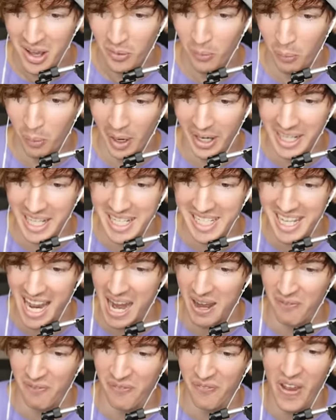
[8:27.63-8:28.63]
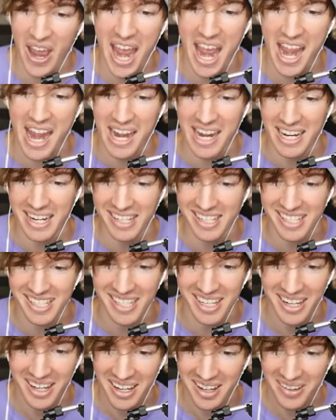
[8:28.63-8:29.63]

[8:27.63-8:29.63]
What is that face?